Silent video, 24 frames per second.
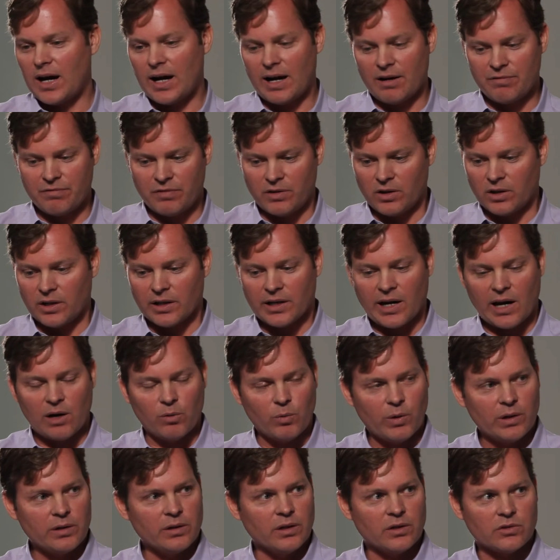I feel like I
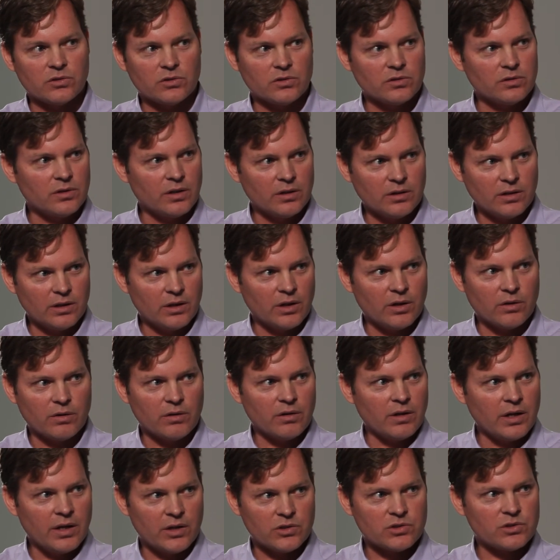witnessed, you know,
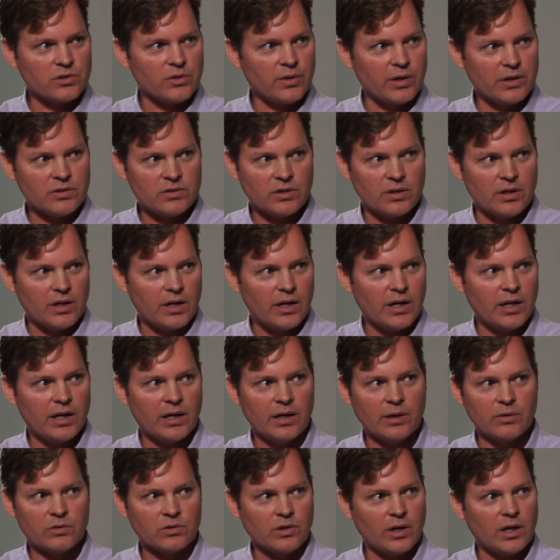the history
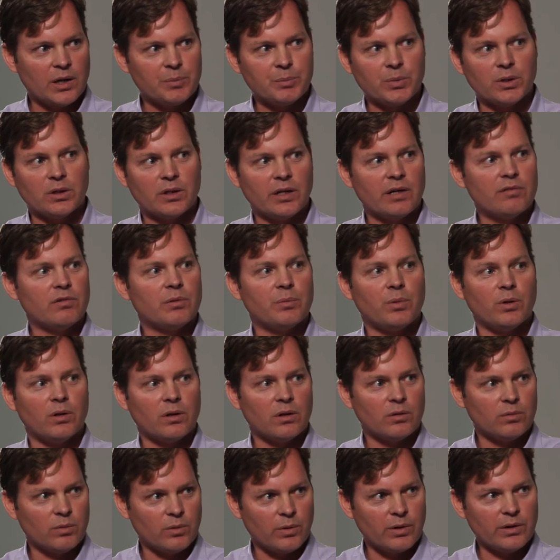today. It was
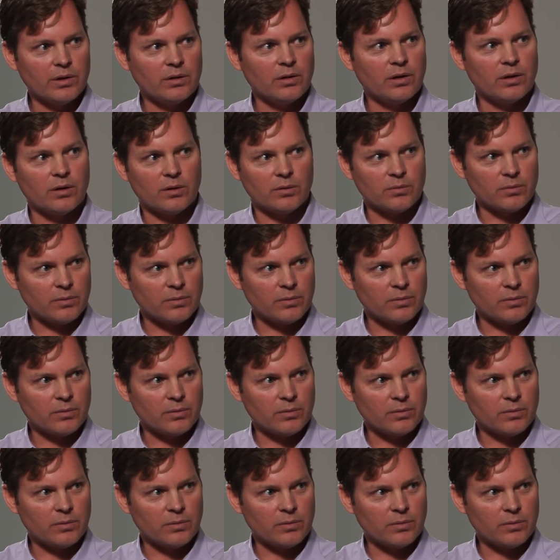unbelievable, you know,